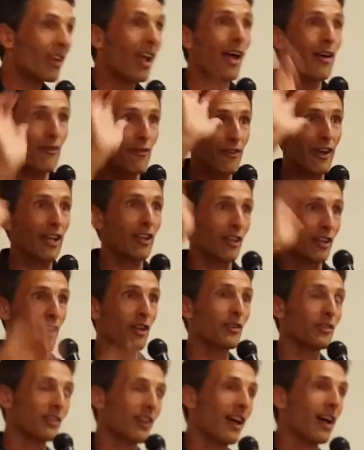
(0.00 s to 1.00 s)
I fell
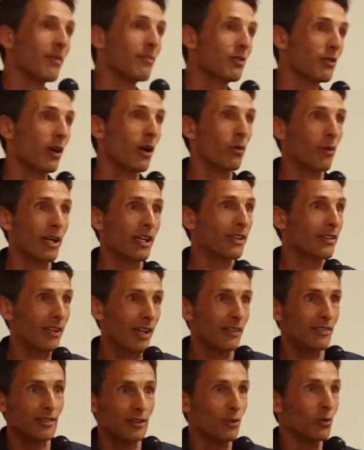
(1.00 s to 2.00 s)
another time trail running
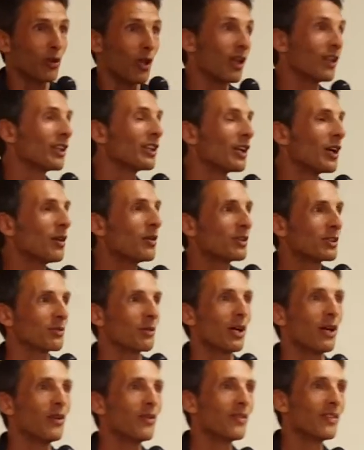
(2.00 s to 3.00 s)
not too long ago as
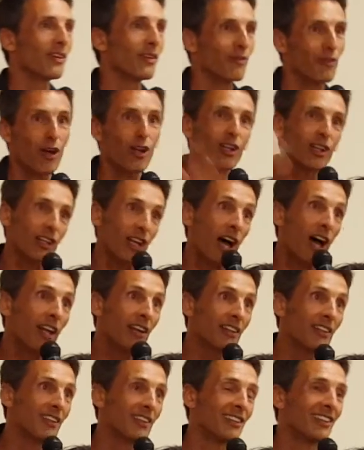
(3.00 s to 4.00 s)
well. Fall a
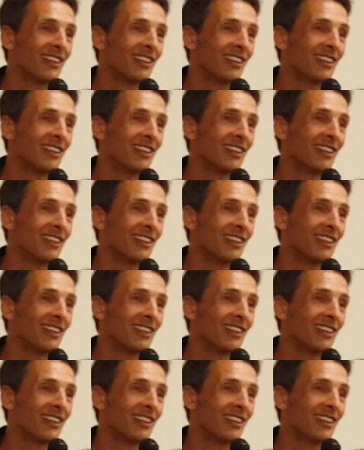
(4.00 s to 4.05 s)
lot.